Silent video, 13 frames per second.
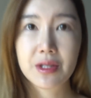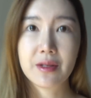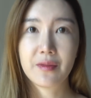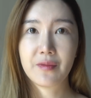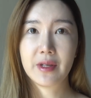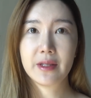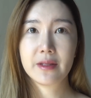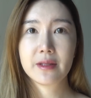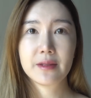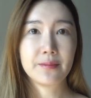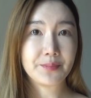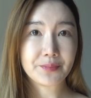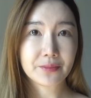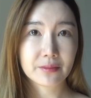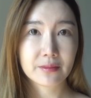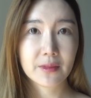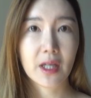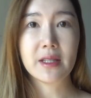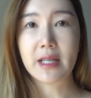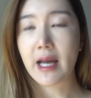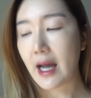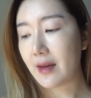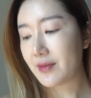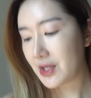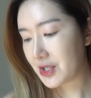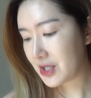difference because I
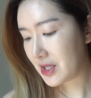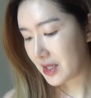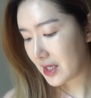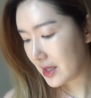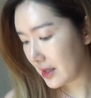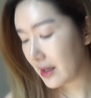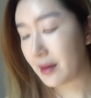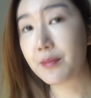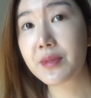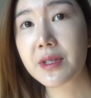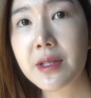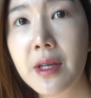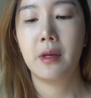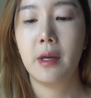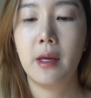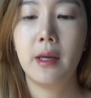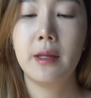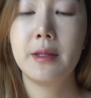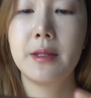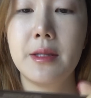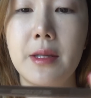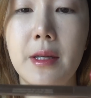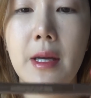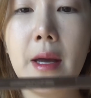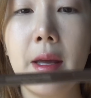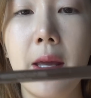have such thin lips. And
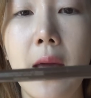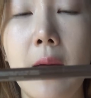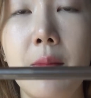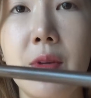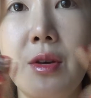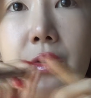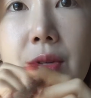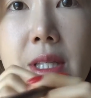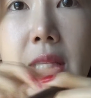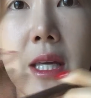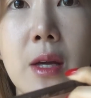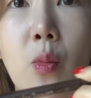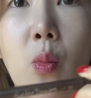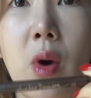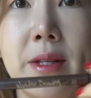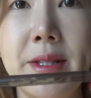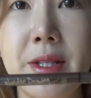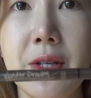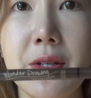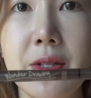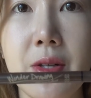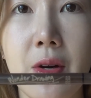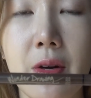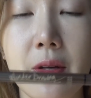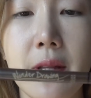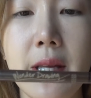I am using Wonder
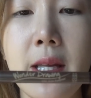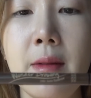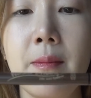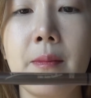Darling.